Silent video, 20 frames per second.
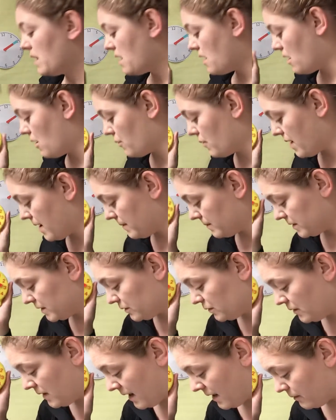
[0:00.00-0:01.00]
All right,
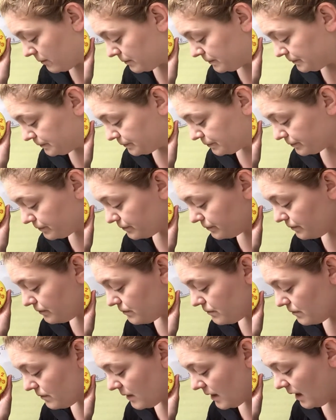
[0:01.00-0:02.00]
so now,
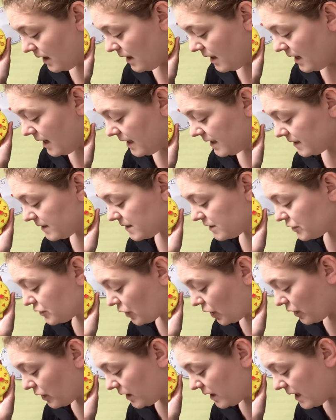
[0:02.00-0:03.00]
it
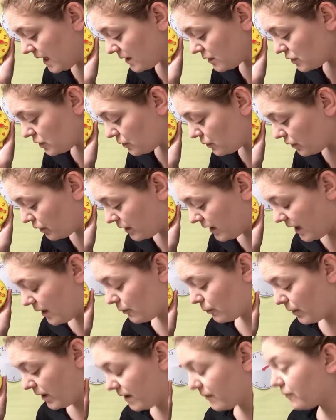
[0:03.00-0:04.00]
started at 2:30
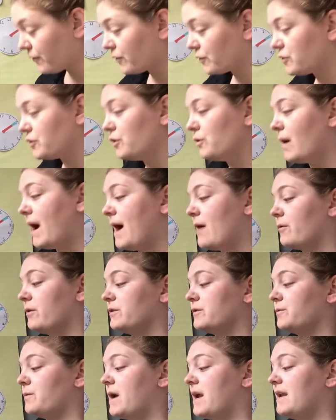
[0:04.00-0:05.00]
and ran for 2
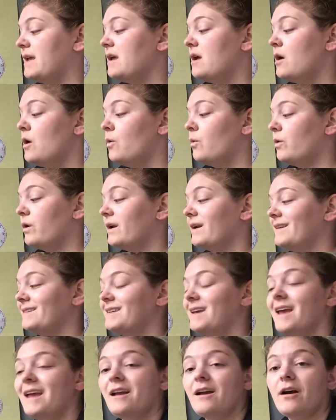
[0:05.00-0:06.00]
hours. Ready? We're going to
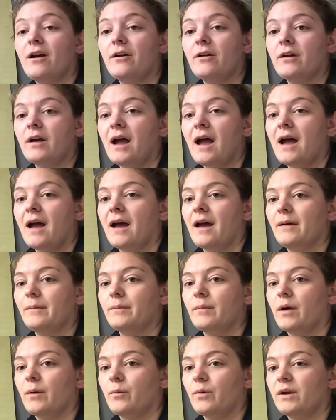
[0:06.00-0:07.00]
take
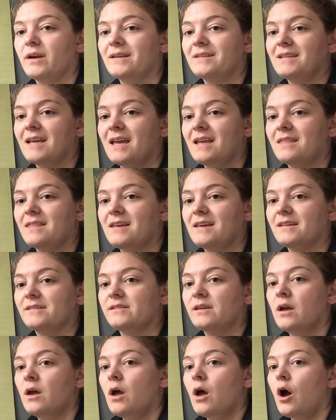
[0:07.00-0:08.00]
we're going to take
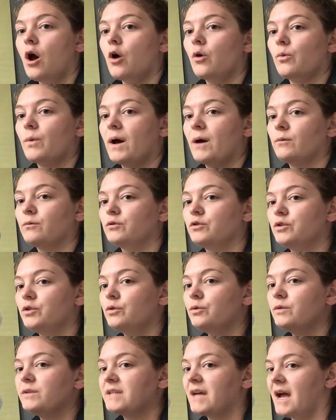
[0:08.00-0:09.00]
this around
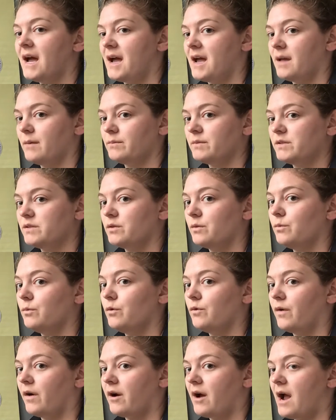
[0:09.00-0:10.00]
2 times to
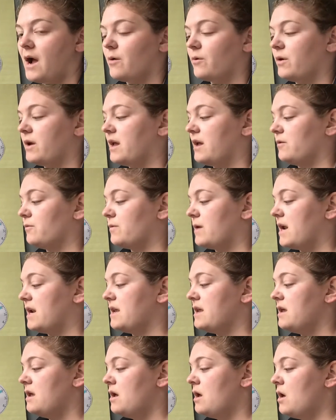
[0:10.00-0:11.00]
move our hour hand.
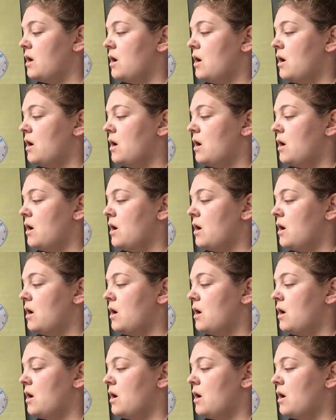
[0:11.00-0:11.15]
Ready?